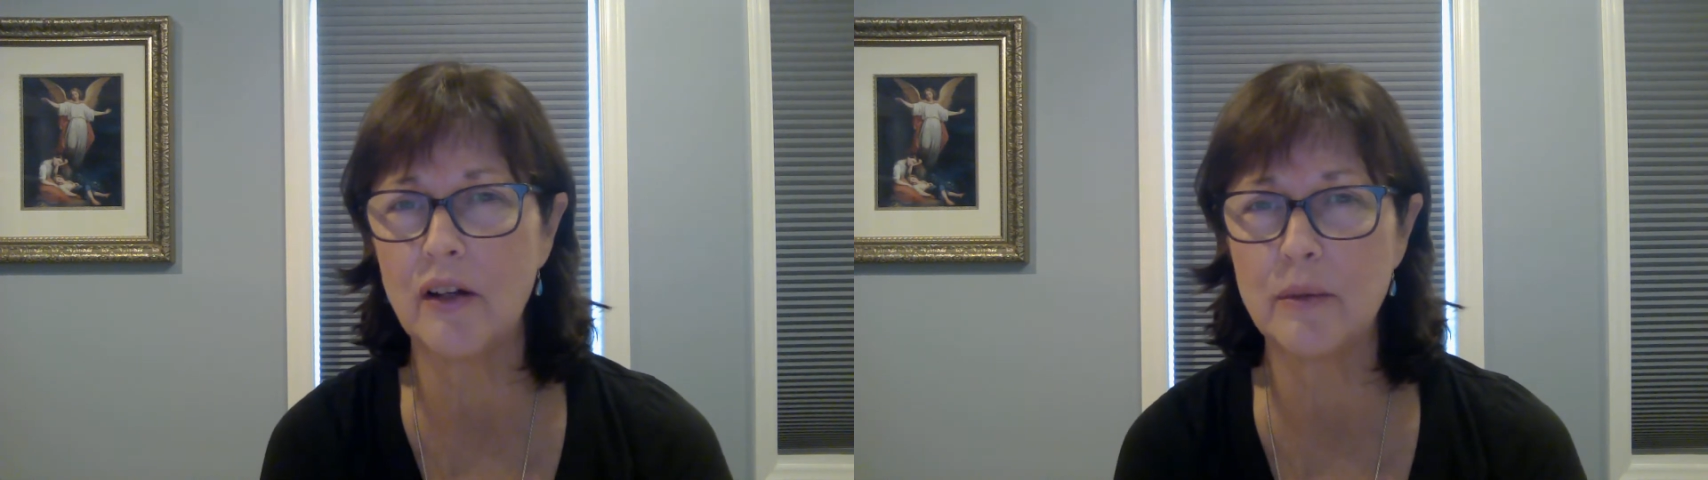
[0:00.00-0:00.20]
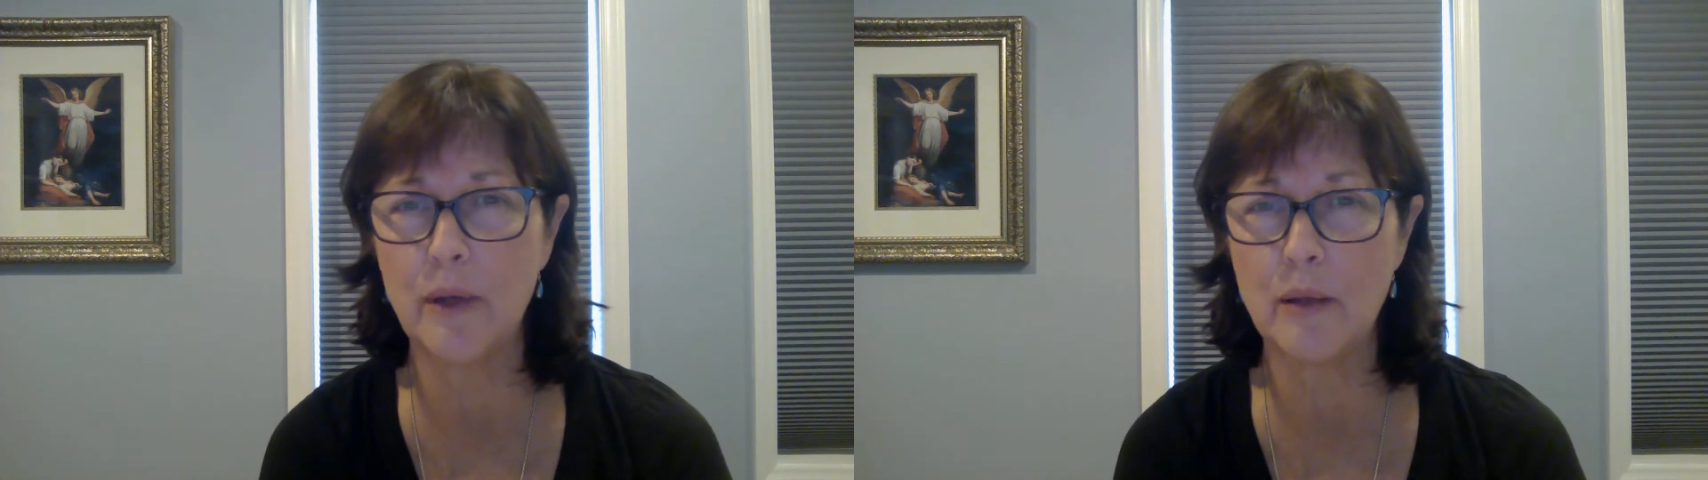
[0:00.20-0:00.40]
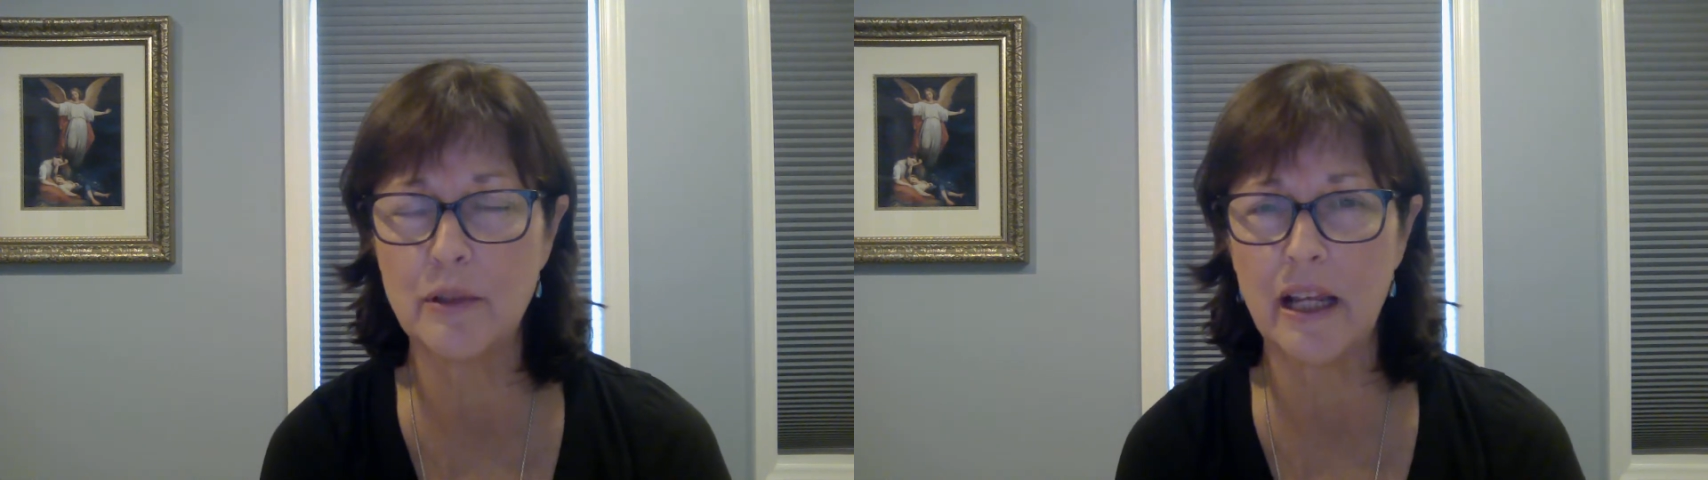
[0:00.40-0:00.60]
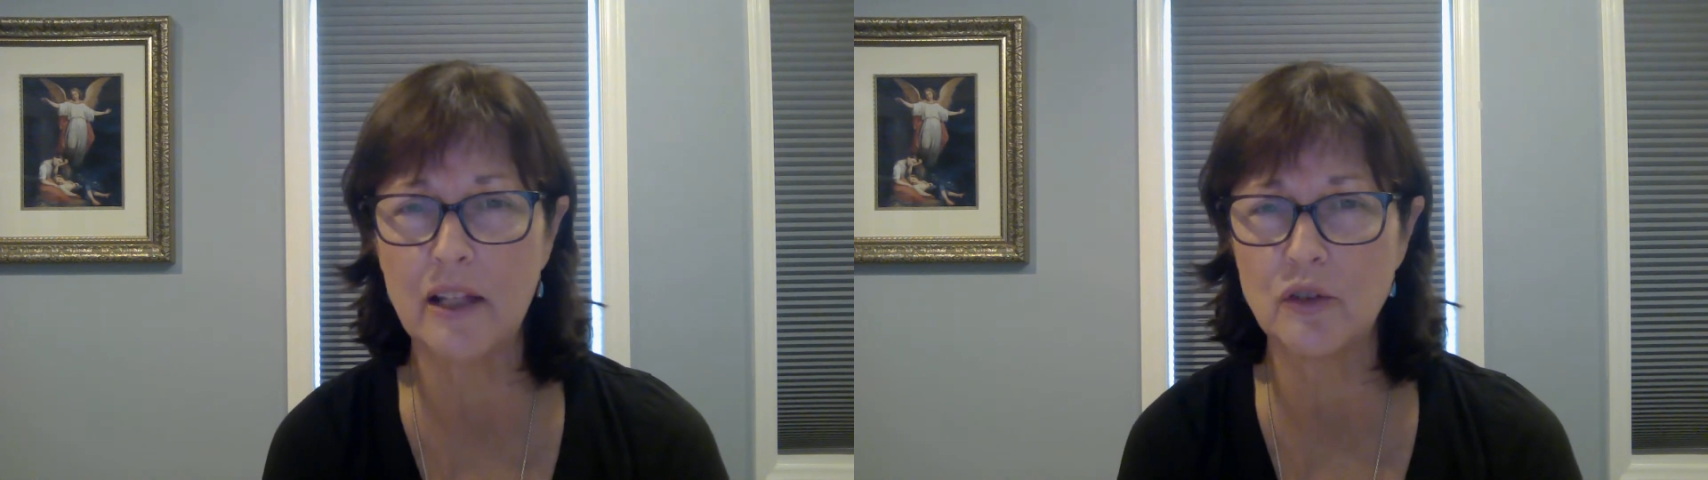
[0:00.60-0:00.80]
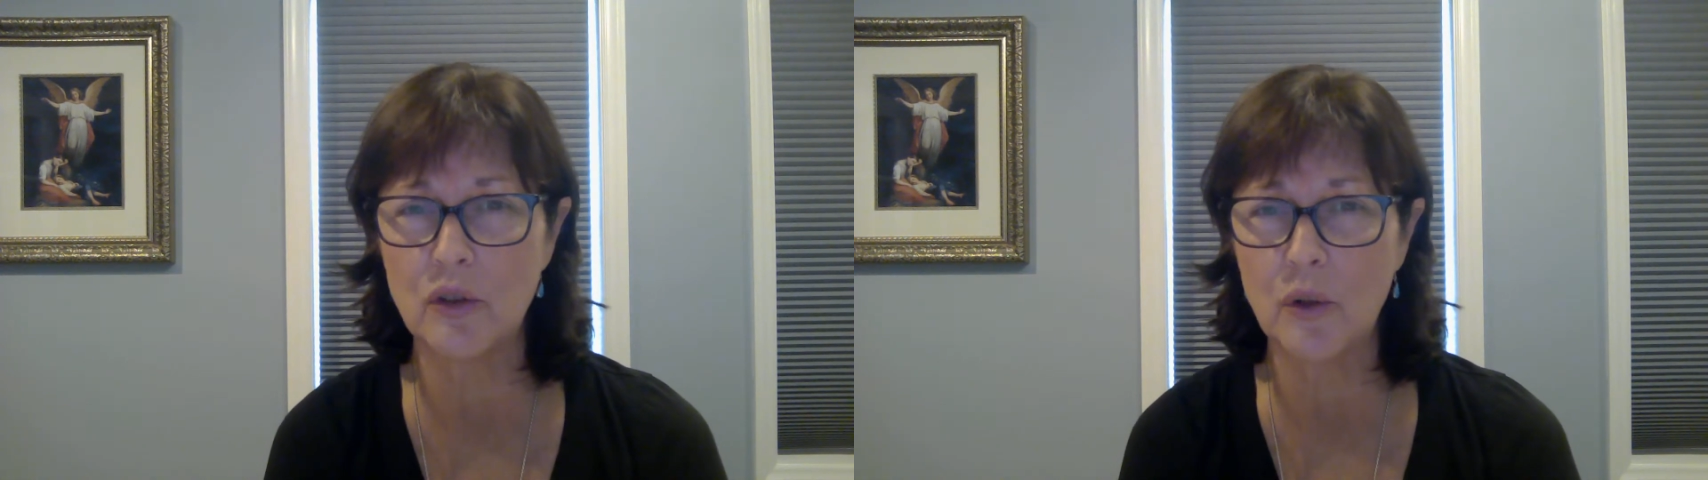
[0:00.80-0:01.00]
to be able to
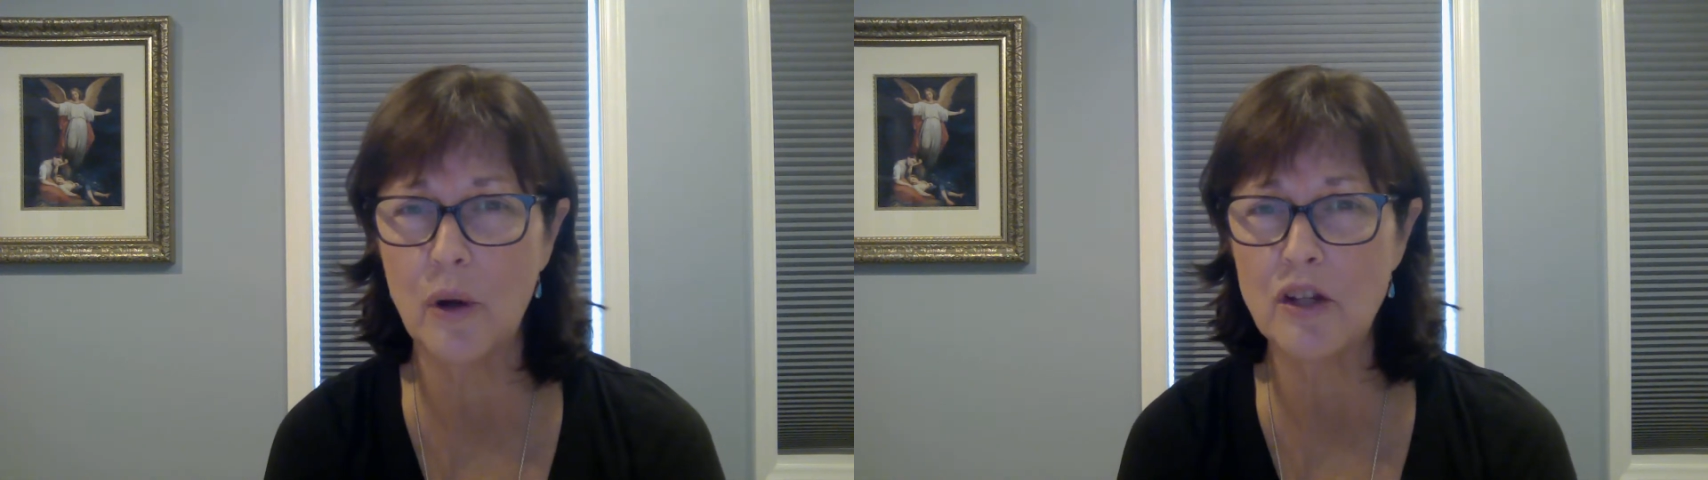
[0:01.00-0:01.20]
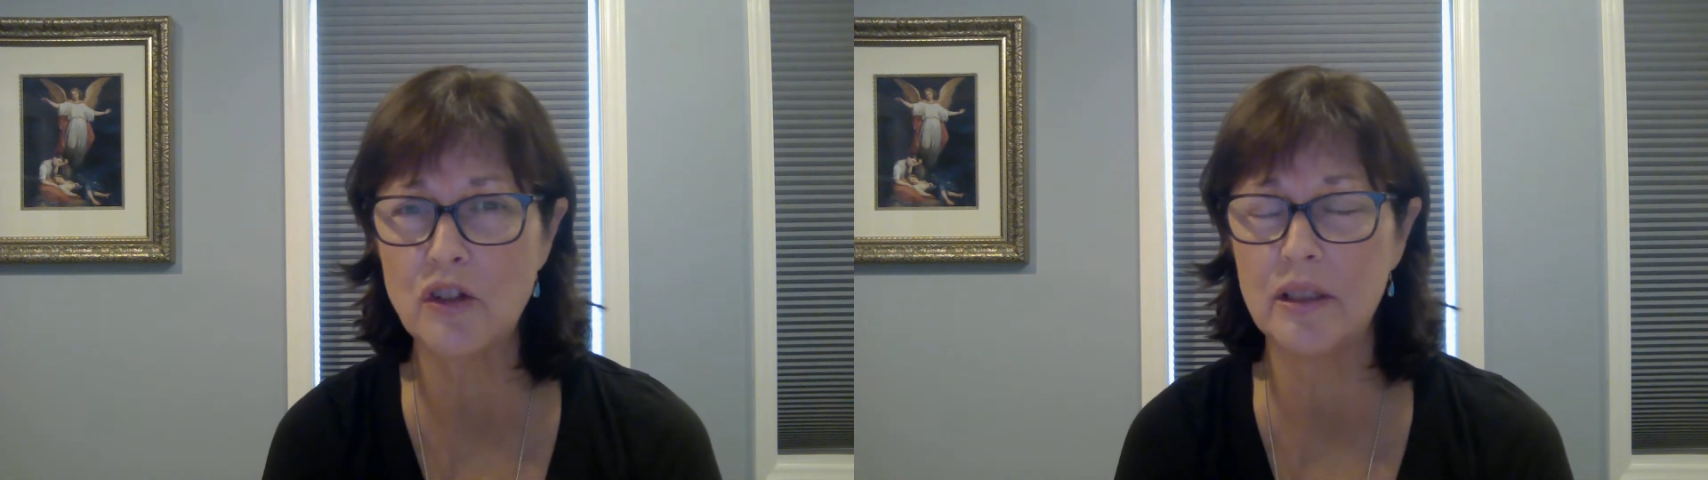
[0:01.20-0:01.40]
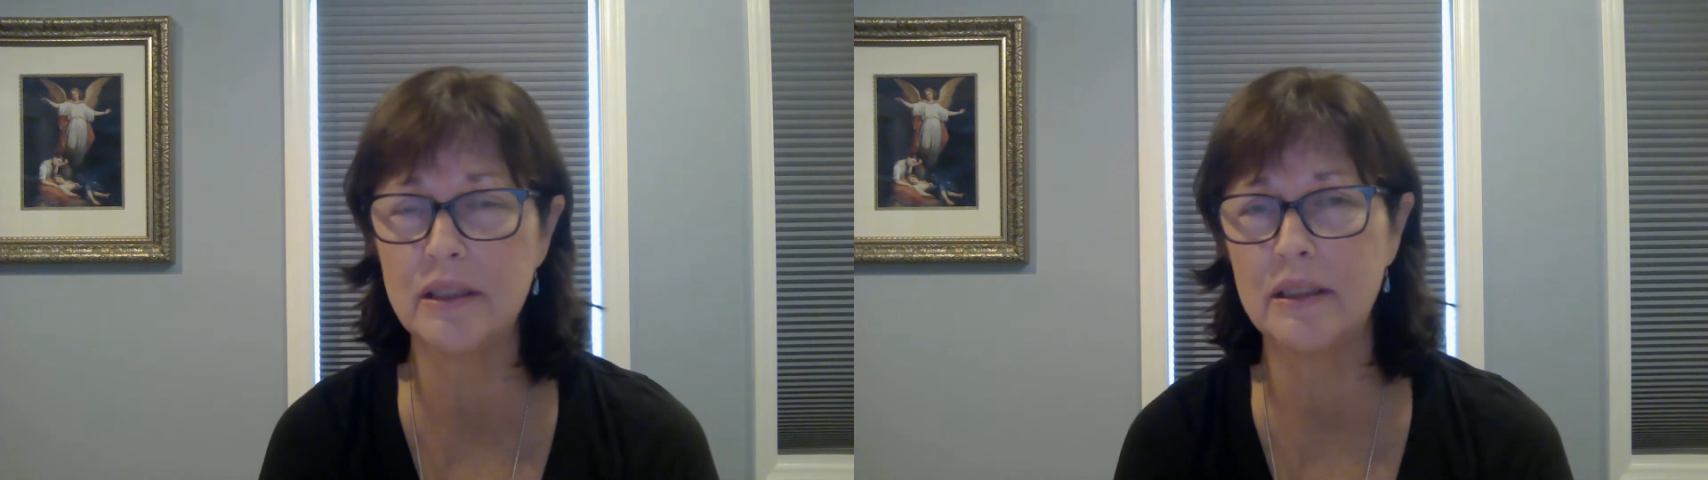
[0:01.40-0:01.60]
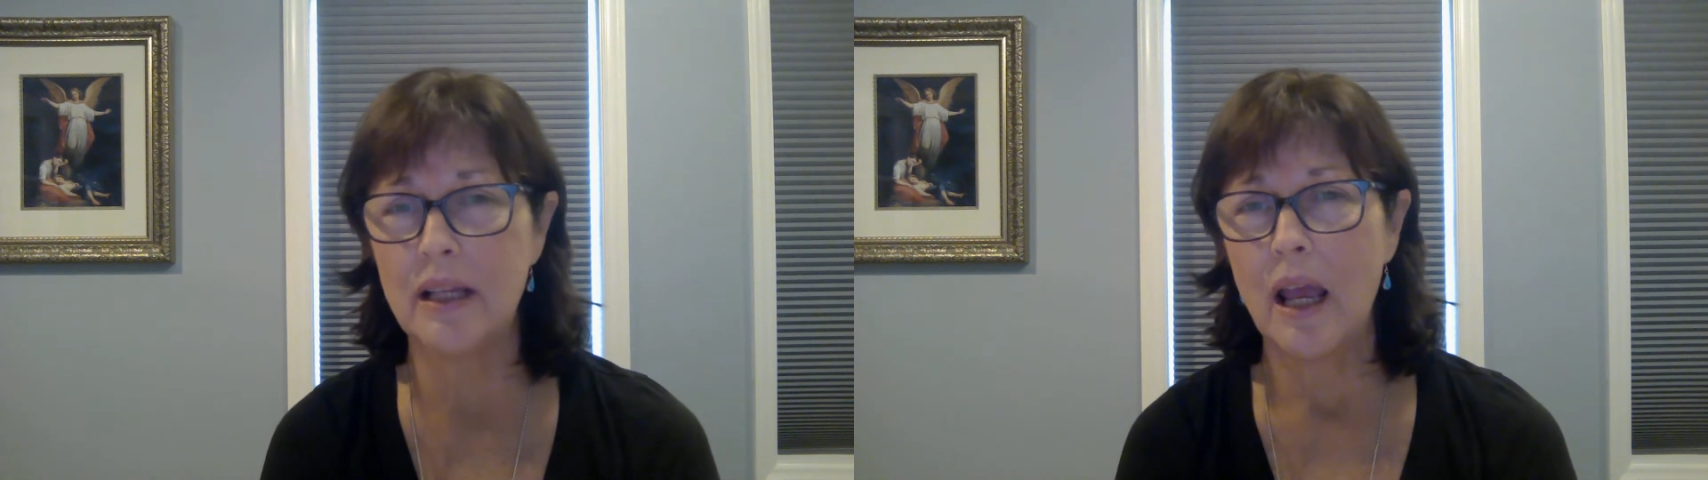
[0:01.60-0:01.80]
answer the questions,